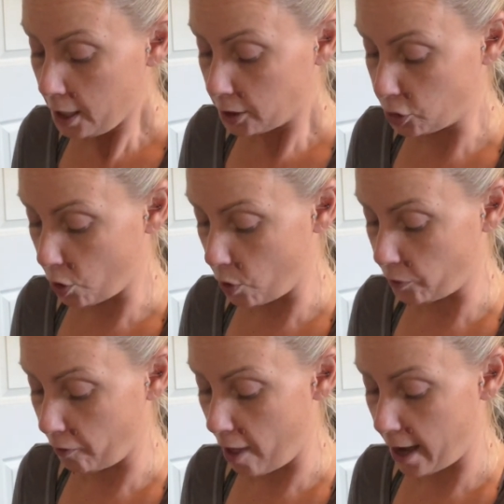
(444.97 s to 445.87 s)
So
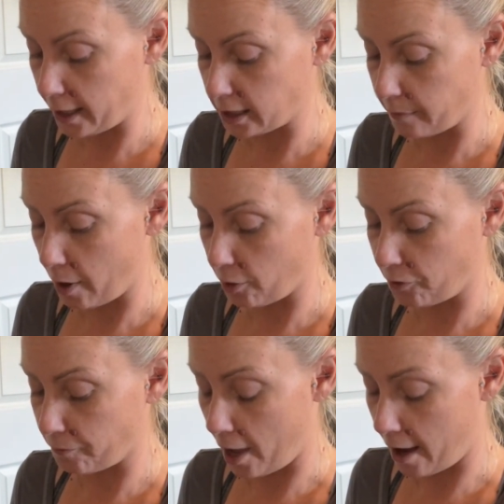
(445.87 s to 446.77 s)
the lion is about
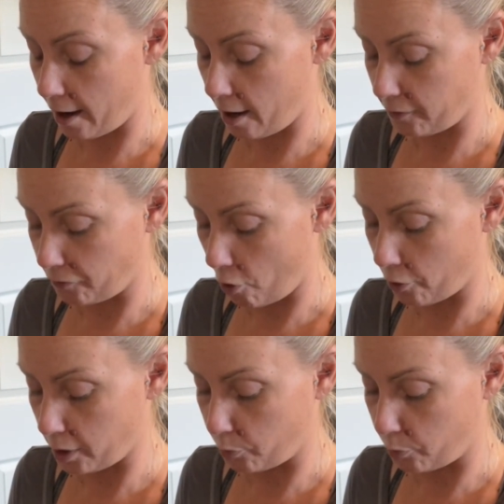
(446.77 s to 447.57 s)
authority,